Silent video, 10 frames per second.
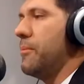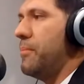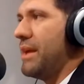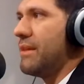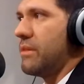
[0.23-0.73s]

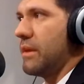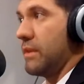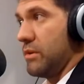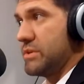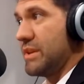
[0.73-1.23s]
big thing
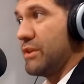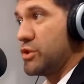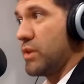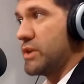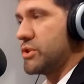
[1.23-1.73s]
that you're saying, the
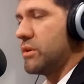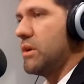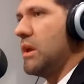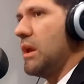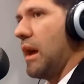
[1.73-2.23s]
treasure,
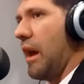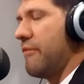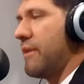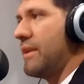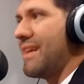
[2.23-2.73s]
mm-hmm. I
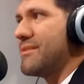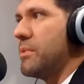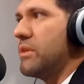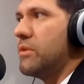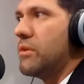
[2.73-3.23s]
found that to
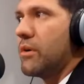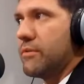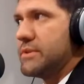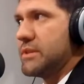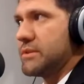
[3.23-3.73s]
be the
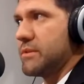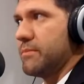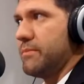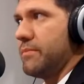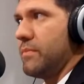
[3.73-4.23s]
nervous
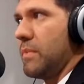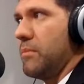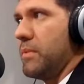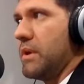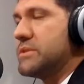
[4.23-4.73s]
system.
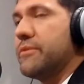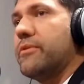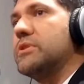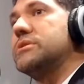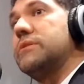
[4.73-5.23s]
Mm, it's the
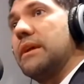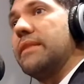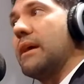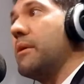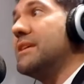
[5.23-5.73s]
first thing
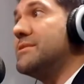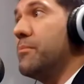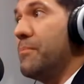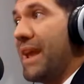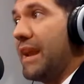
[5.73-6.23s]
that is
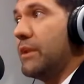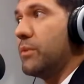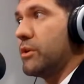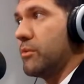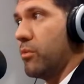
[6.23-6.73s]
made
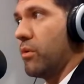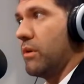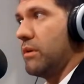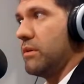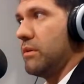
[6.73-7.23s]
when you're
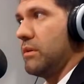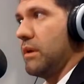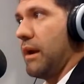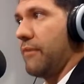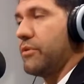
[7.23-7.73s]
born.
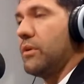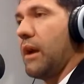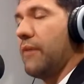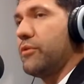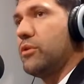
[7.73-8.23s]
After
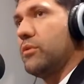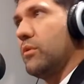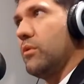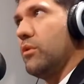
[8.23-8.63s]
after you,